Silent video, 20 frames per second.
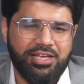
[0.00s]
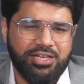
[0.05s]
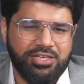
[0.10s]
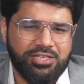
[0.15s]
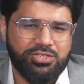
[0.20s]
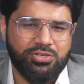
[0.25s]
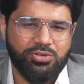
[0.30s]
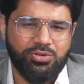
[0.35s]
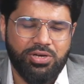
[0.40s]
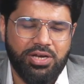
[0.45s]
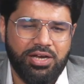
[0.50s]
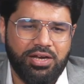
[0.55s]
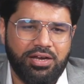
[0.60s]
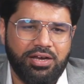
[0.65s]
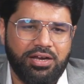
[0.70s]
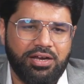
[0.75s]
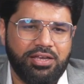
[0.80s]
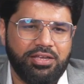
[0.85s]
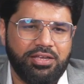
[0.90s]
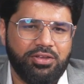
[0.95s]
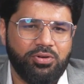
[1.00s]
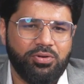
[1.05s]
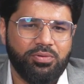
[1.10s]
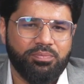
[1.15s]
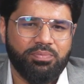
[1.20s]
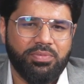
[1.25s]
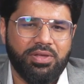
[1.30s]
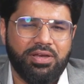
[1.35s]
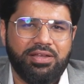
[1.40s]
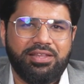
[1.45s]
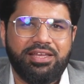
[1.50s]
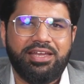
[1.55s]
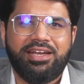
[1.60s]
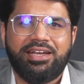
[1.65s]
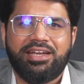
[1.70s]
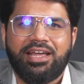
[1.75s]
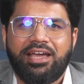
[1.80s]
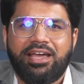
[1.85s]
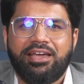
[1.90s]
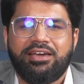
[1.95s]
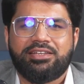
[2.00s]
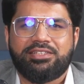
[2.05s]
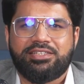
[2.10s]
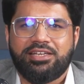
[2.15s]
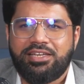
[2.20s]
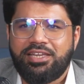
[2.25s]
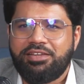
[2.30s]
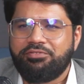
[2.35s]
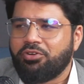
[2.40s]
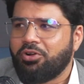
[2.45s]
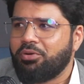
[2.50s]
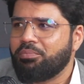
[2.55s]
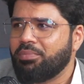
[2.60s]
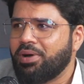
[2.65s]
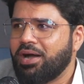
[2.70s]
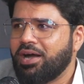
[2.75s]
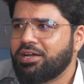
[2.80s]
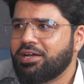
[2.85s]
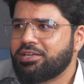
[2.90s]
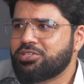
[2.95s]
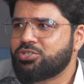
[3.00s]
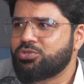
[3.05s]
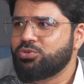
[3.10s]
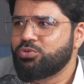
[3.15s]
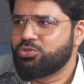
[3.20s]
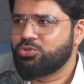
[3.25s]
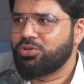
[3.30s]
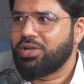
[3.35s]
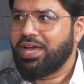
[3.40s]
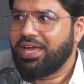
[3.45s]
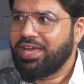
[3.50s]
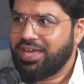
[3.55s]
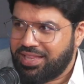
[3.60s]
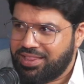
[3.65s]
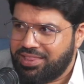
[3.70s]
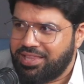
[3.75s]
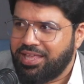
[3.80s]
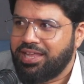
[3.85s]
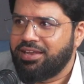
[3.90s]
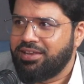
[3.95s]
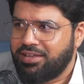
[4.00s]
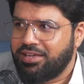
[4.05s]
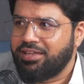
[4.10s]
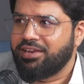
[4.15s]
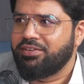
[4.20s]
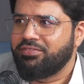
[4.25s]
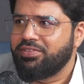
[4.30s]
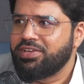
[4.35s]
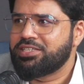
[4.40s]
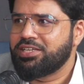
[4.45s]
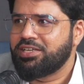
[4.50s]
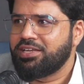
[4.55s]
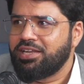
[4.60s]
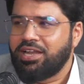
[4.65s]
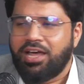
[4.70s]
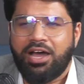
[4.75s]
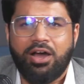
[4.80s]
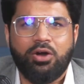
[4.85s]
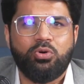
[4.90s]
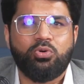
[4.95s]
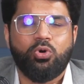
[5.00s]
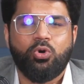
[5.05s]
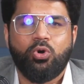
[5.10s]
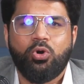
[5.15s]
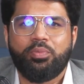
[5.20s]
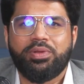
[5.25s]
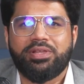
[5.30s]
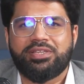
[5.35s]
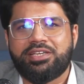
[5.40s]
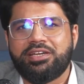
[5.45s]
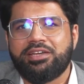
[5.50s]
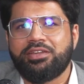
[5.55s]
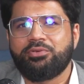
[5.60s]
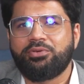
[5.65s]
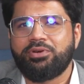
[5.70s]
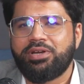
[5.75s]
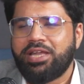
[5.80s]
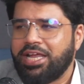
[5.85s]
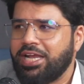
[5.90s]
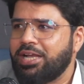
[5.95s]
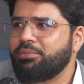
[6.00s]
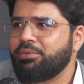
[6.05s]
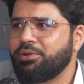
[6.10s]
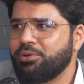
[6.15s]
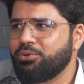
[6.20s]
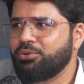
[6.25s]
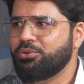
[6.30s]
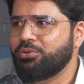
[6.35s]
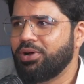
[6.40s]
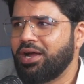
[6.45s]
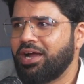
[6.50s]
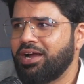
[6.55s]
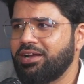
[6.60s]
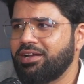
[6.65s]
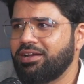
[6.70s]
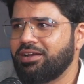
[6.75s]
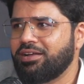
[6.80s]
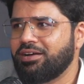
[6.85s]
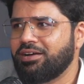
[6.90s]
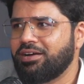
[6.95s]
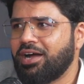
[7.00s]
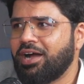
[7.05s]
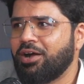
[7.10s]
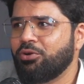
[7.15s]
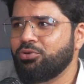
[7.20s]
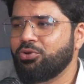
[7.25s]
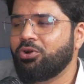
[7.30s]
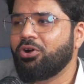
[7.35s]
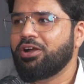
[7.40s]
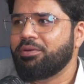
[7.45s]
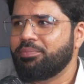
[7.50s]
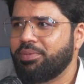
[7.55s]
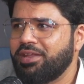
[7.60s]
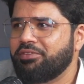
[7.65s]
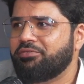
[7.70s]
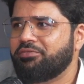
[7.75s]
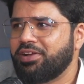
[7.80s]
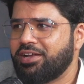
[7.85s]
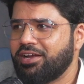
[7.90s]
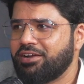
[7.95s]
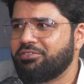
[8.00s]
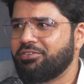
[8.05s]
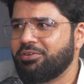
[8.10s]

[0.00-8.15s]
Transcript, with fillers: So, uh, you know, uh, the entire journey from March to July and then revision, how OHM Institute helped you and uh, how you got benefited